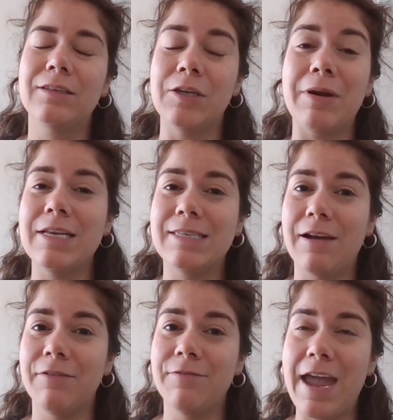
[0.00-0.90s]
So it is
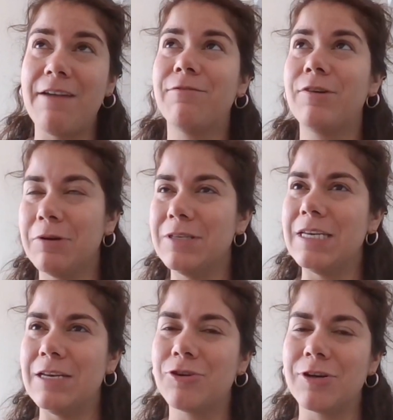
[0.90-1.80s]
of everyone's
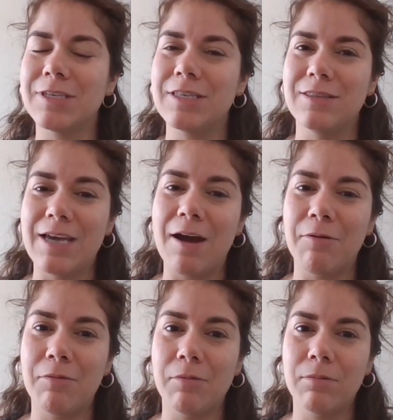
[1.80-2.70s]
interest that
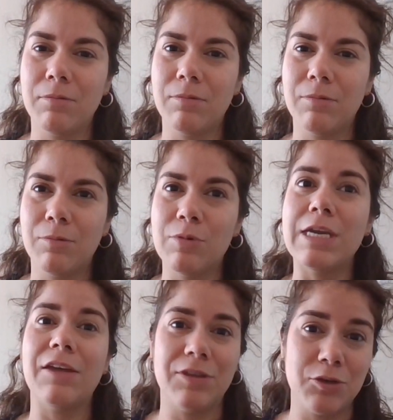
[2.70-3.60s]
we
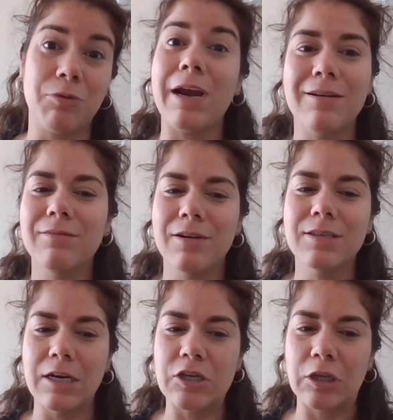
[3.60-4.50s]
get this right,
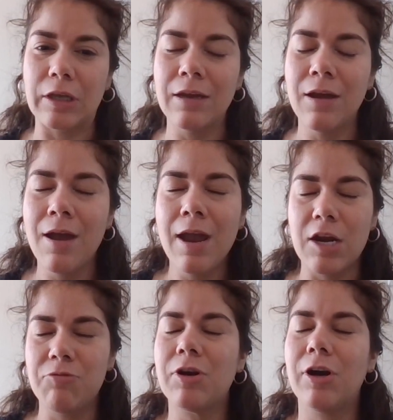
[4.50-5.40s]
essentially.
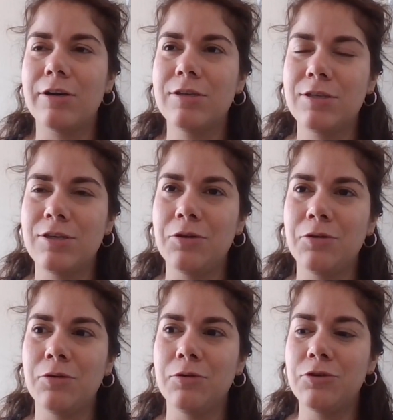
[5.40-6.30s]
In regards
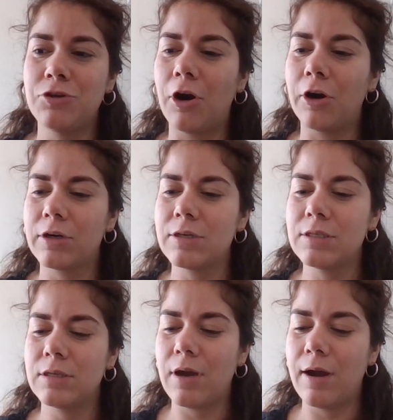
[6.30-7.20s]
to
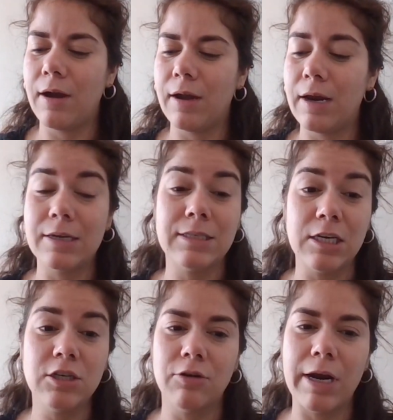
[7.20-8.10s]
sharks and
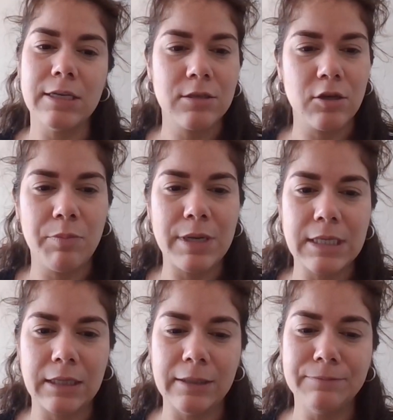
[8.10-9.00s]
extinction rates, so
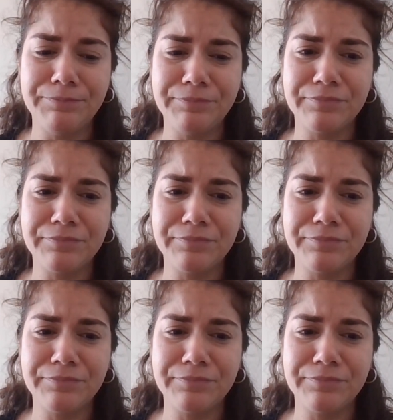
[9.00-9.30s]
basically